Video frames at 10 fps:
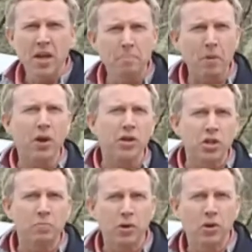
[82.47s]
a
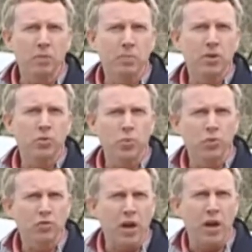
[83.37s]
partnership agreement
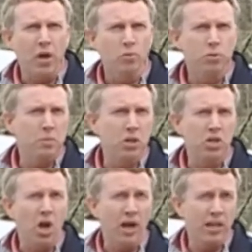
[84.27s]
with Renault would be
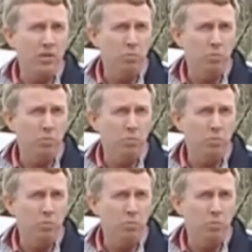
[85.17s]
signed,